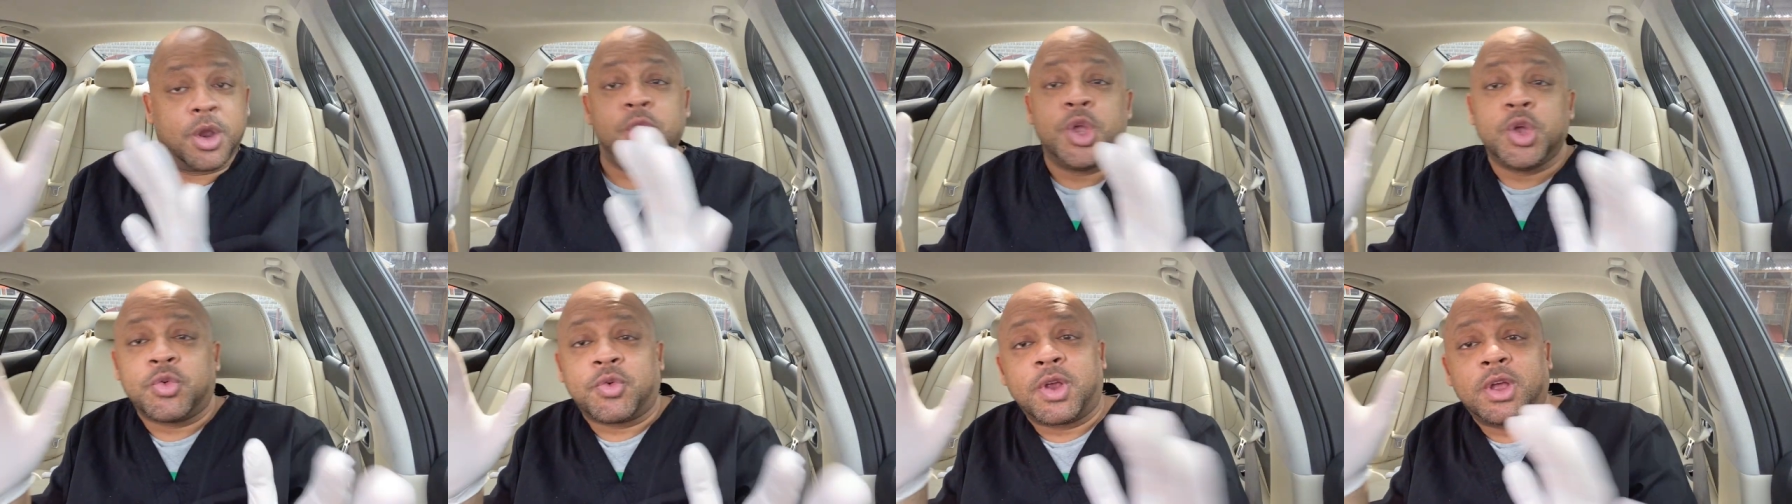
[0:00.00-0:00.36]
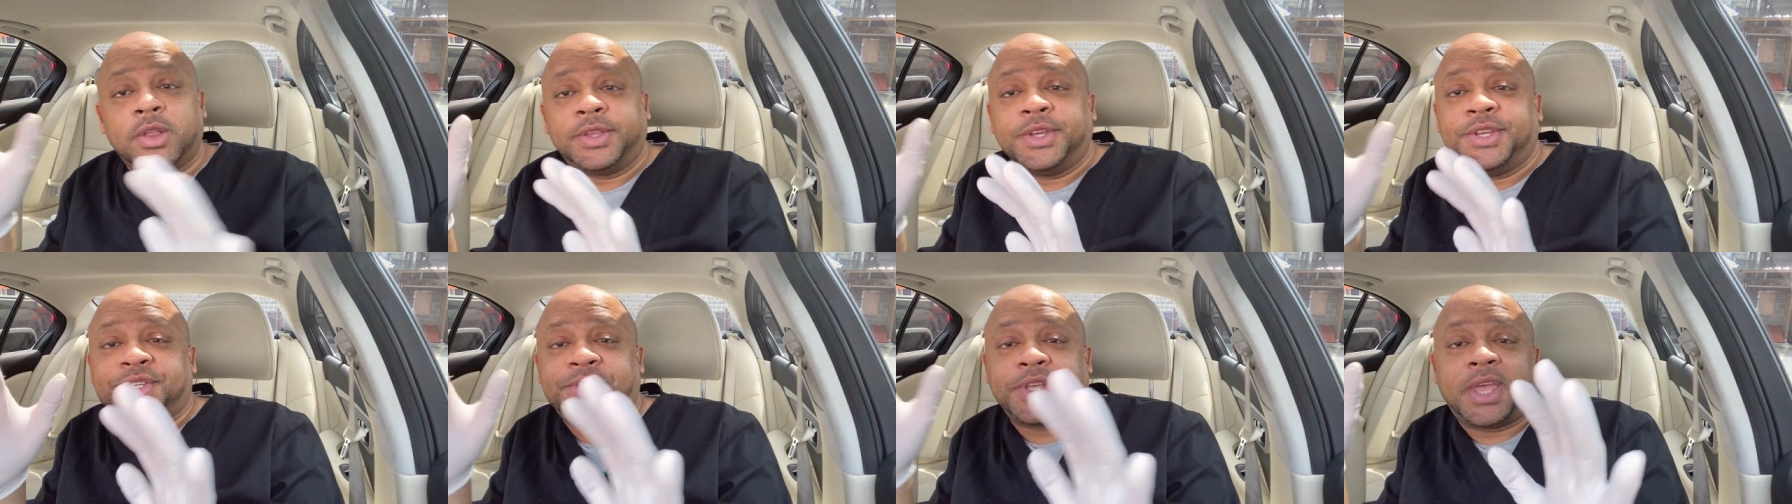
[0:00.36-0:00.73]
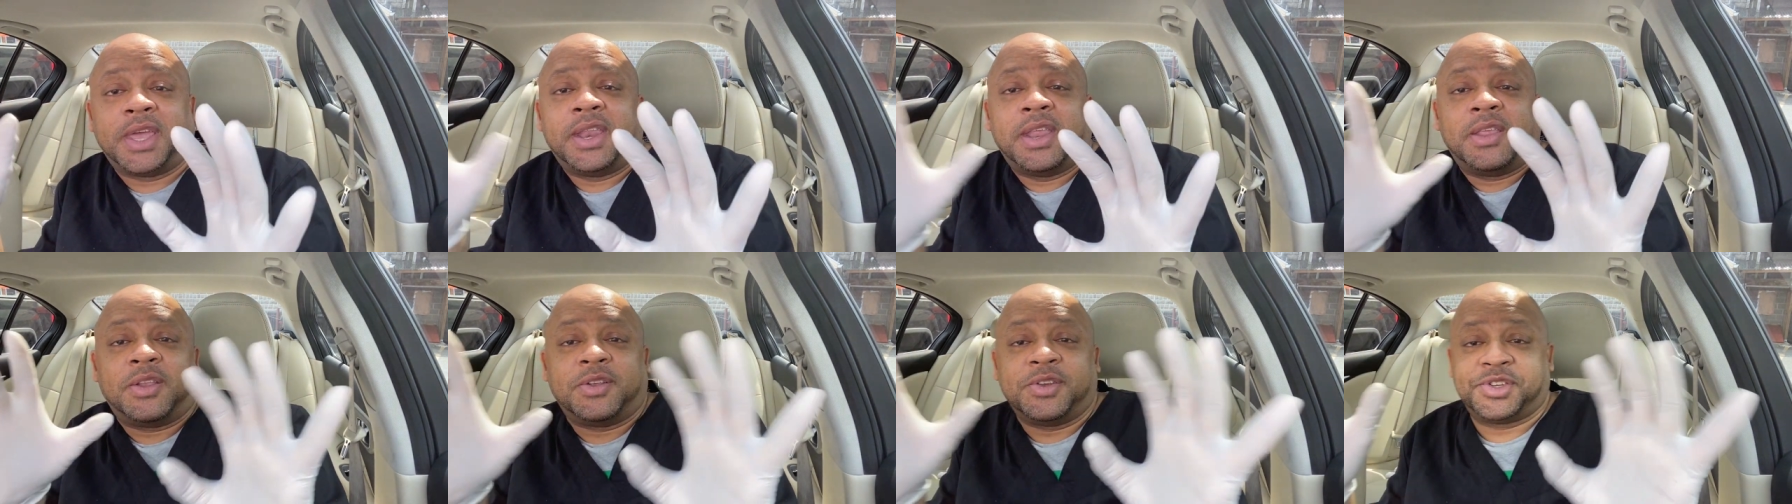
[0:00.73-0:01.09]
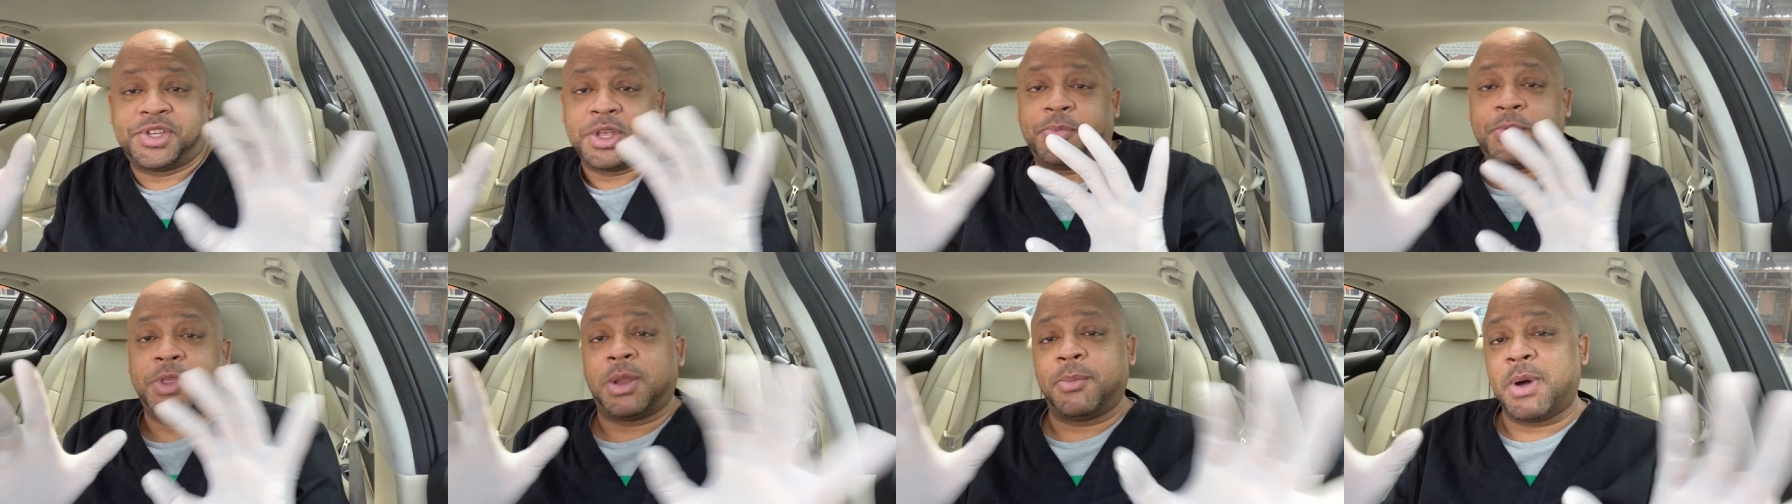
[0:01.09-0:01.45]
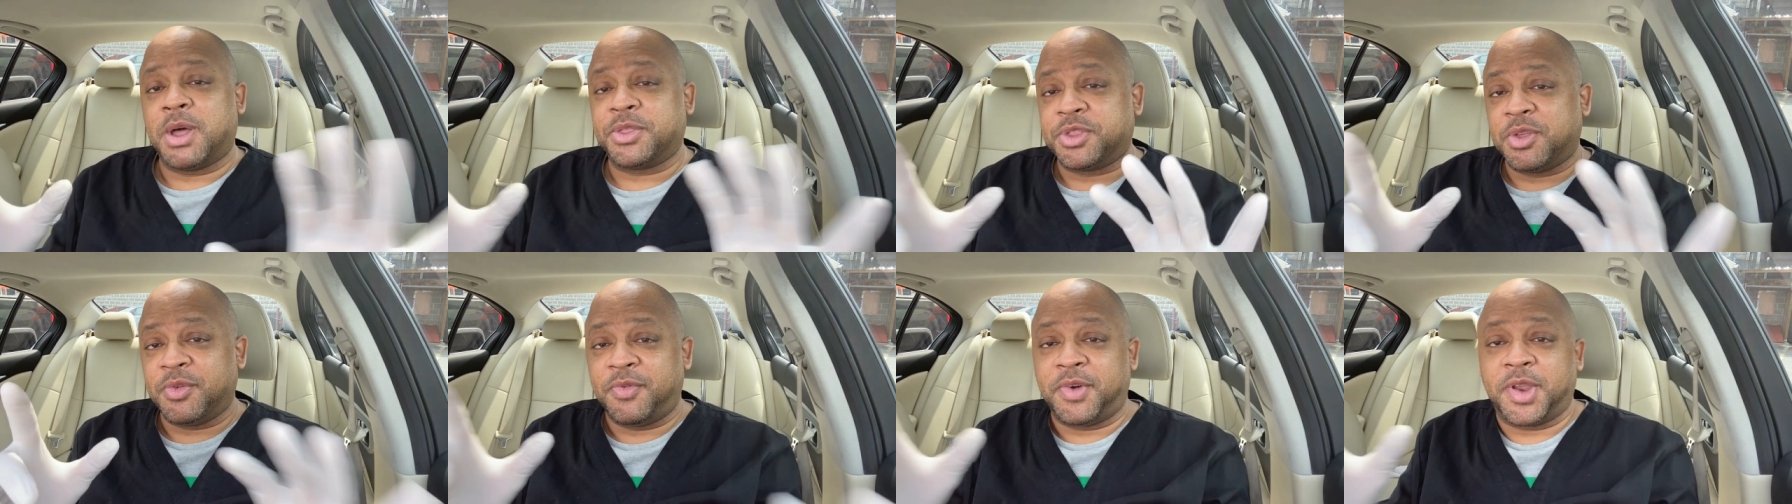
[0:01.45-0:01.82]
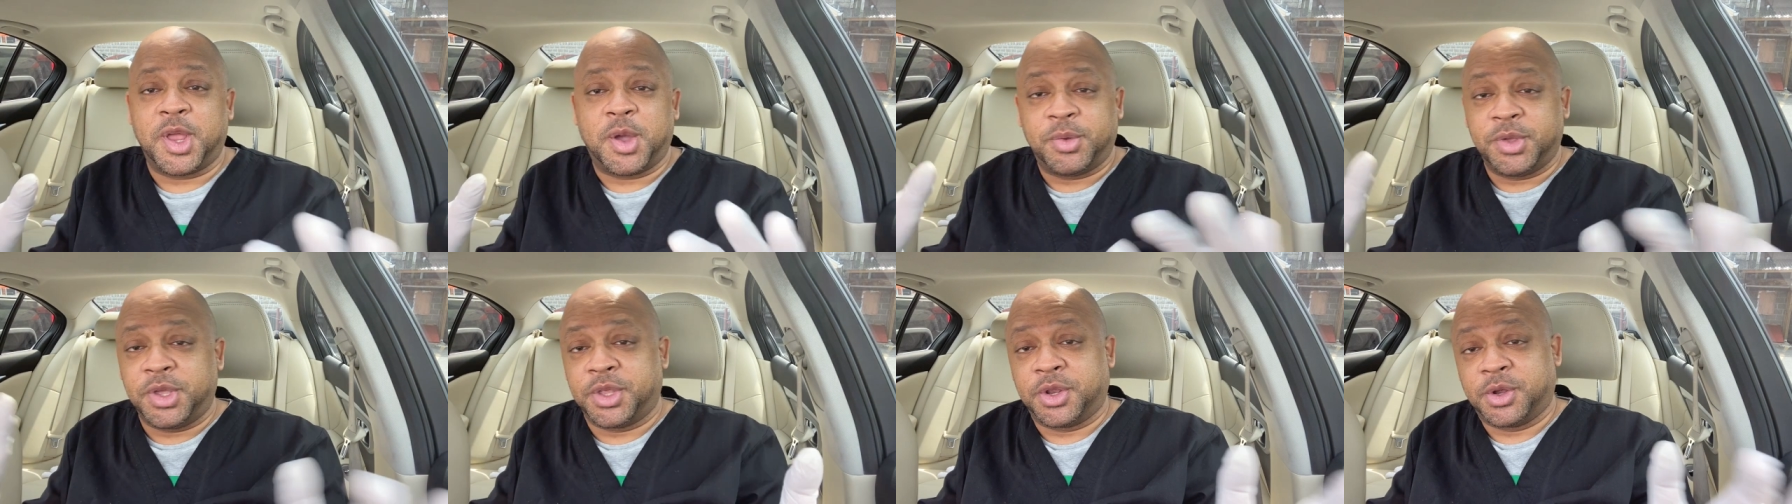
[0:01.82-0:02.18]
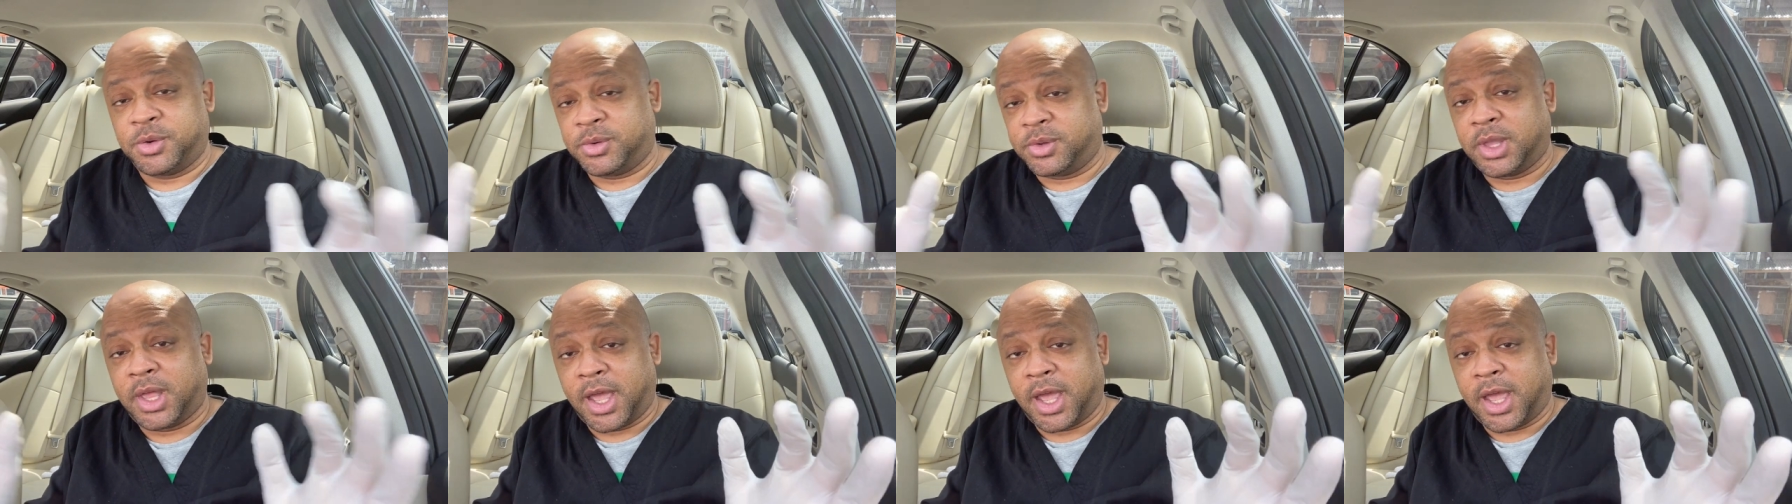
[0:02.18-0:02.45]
are you really saying that there's something about the video you don't